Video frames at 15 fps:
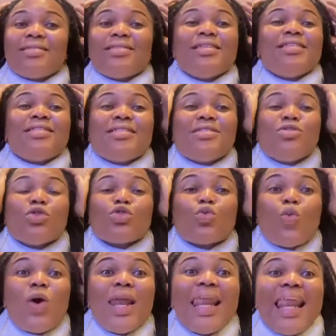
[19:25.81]
This is just
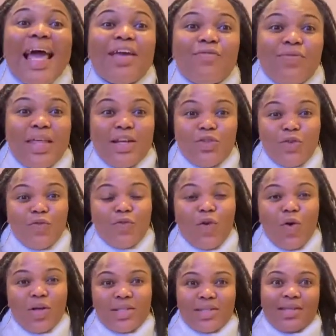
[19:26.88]
one life that you've
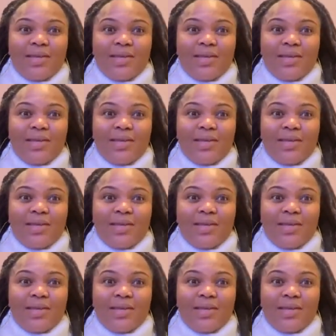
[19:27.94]
got.